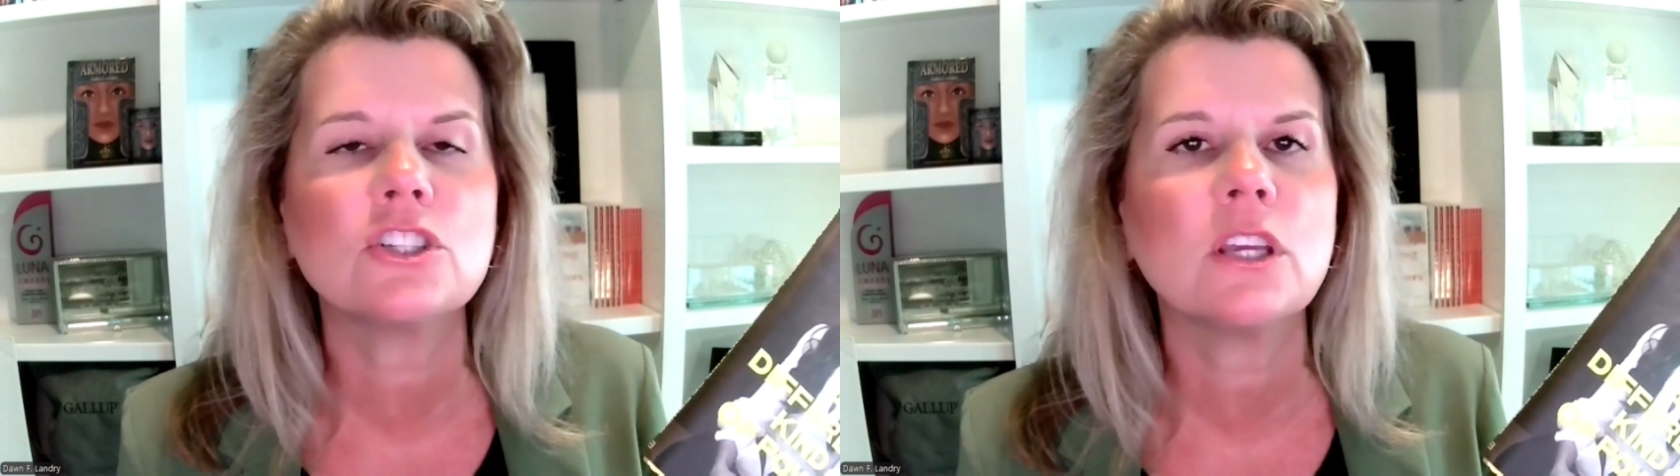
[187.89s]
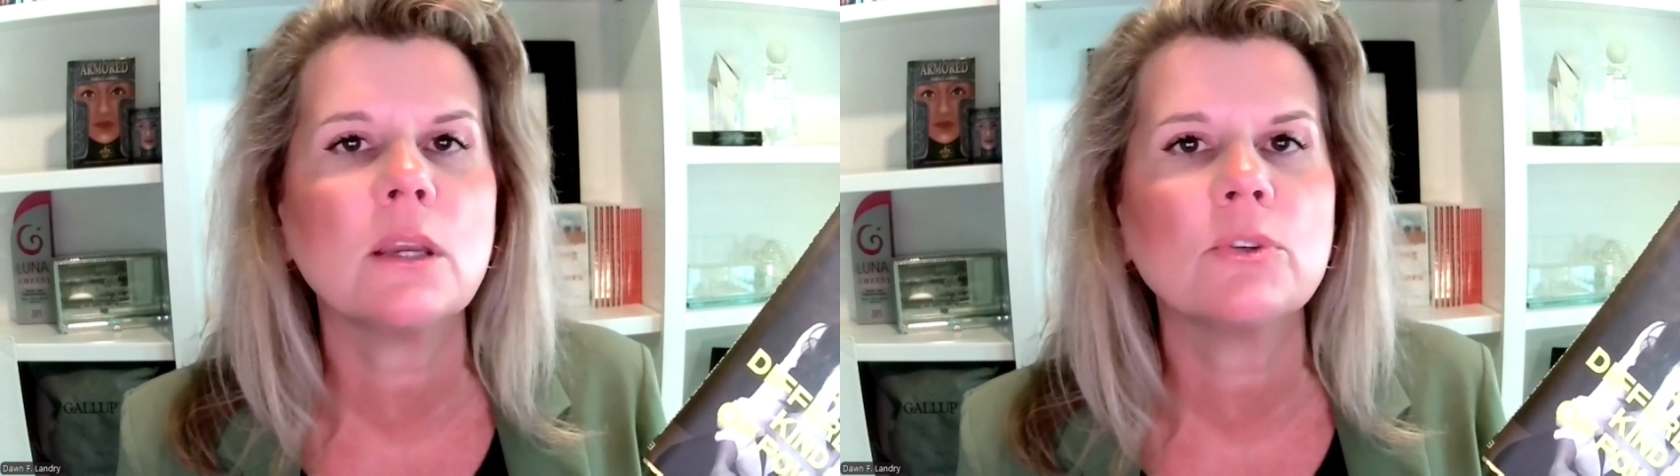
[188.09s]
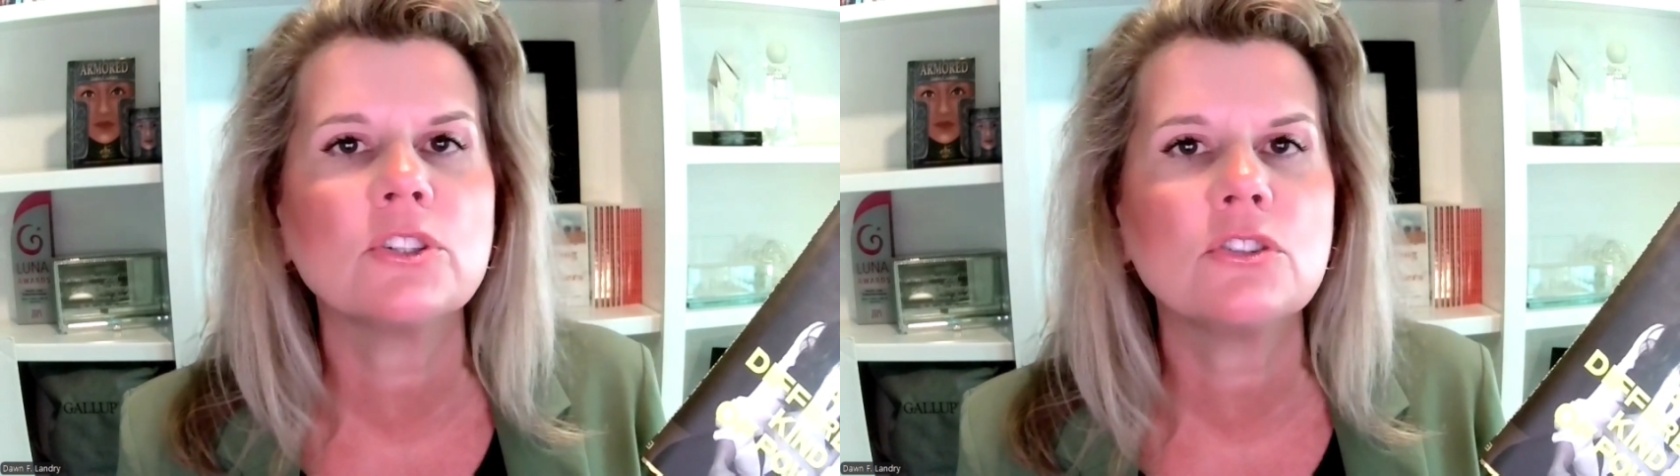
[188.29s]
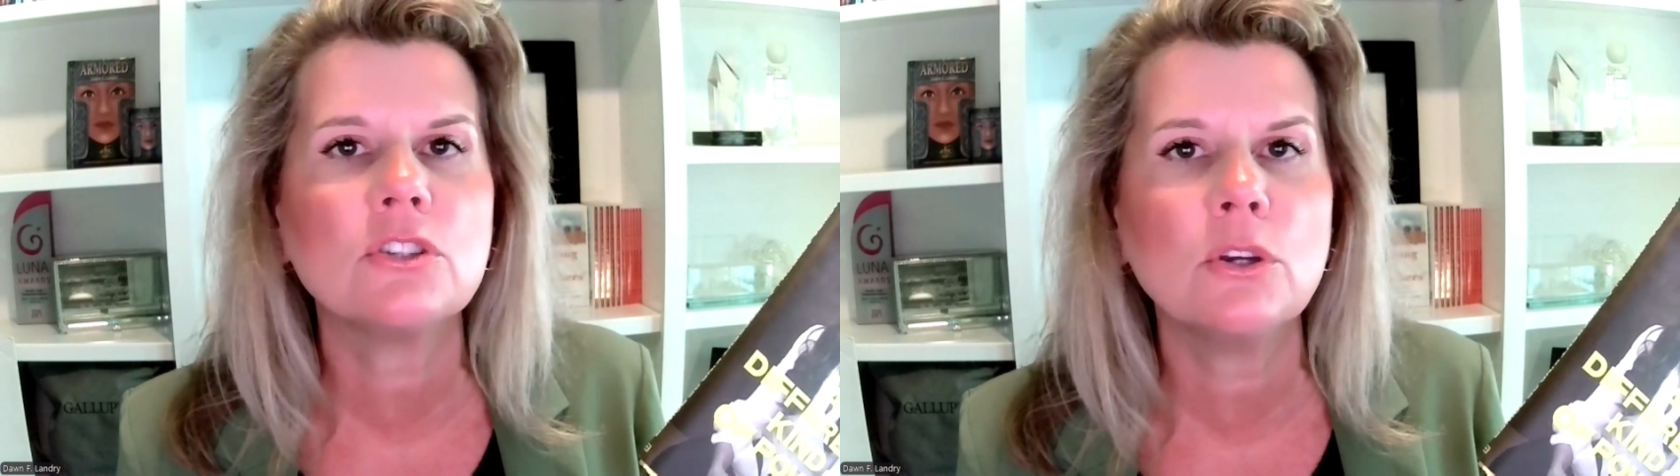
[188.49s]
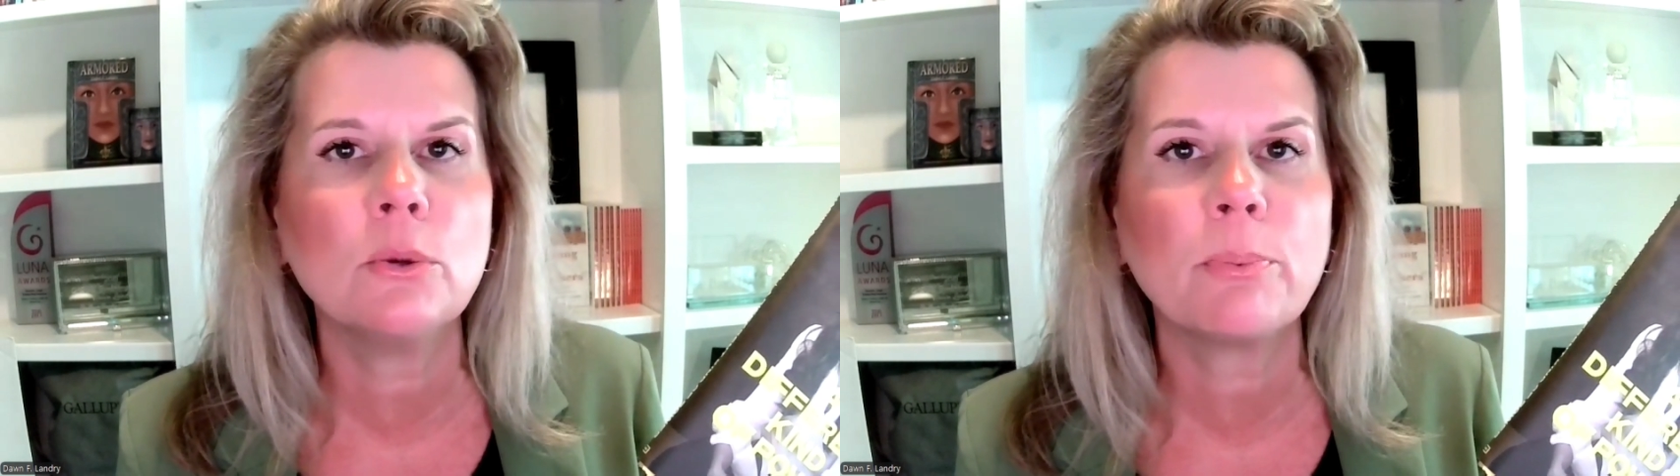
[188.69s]
she was
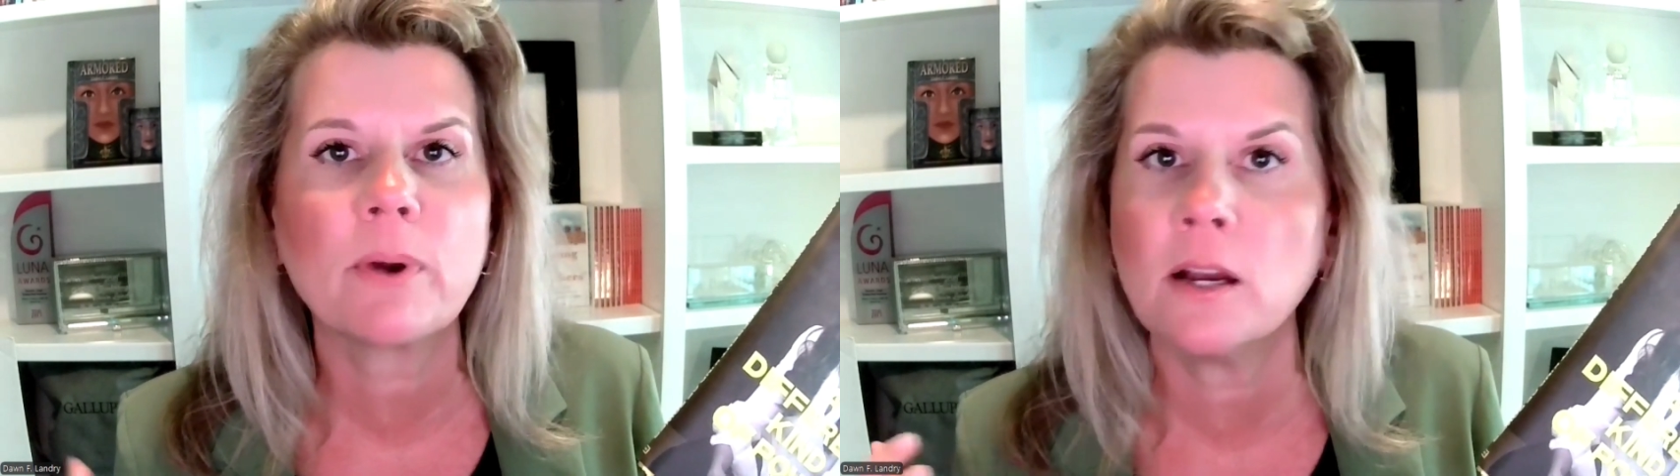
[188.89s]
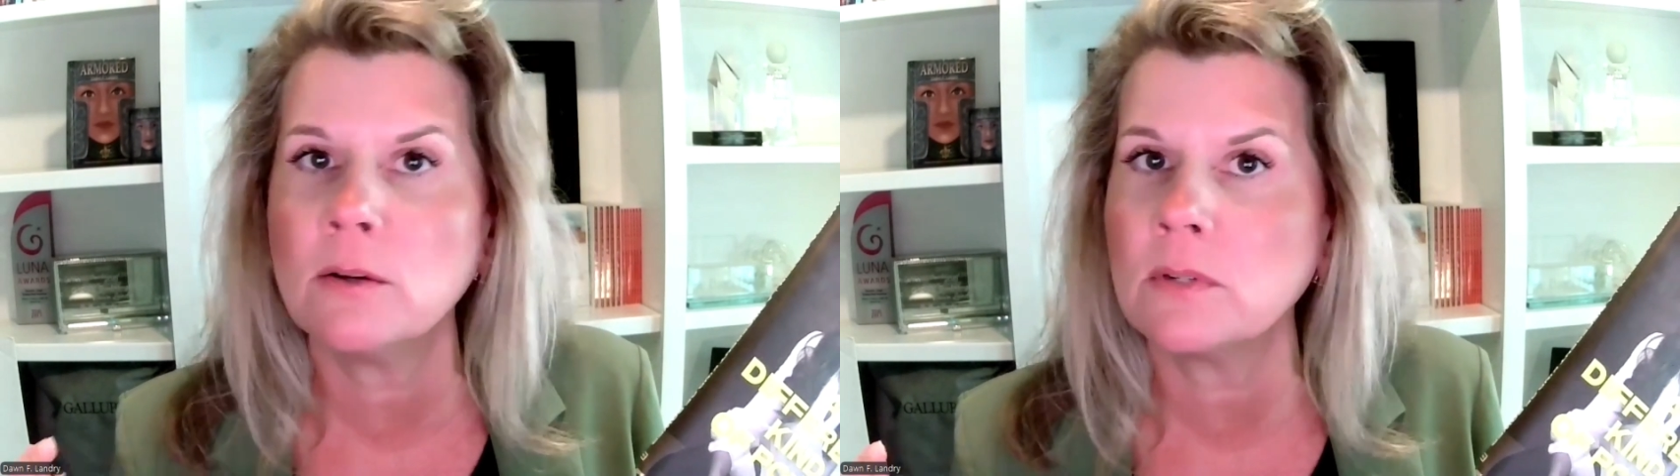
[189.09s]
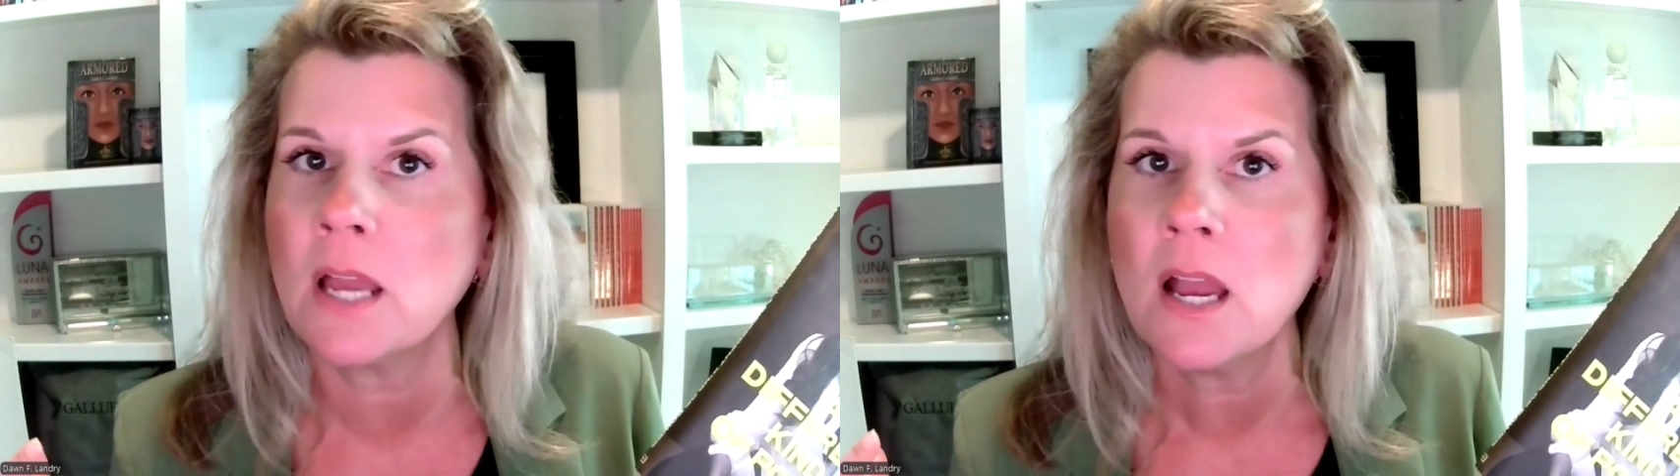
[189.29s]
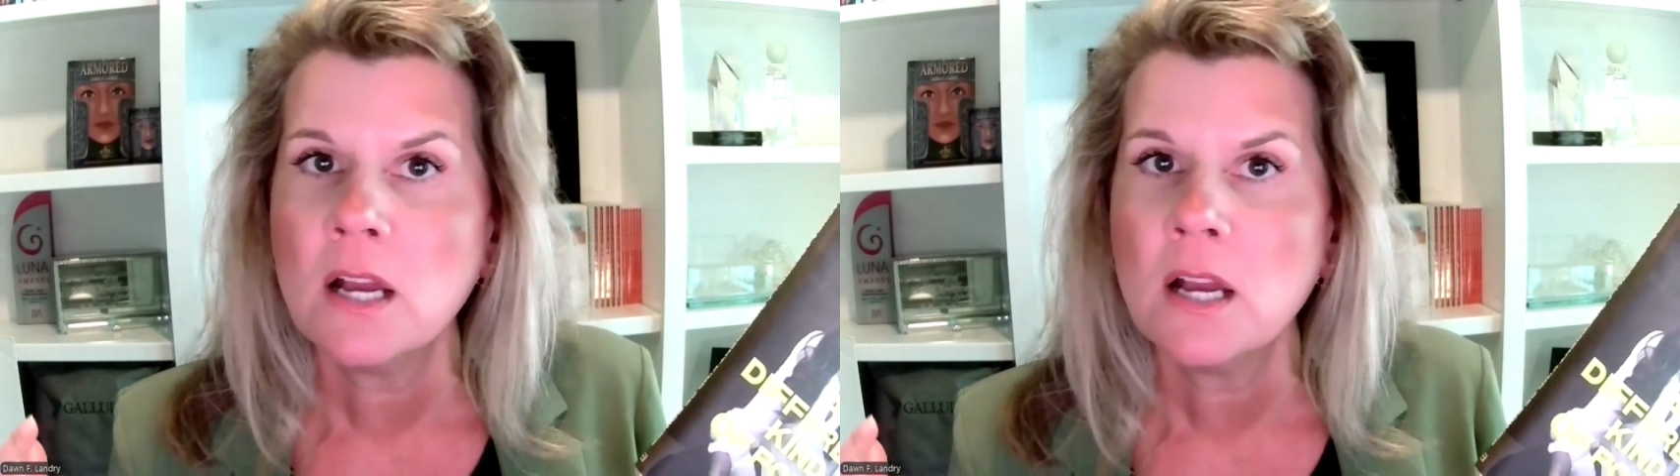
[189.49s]
too prone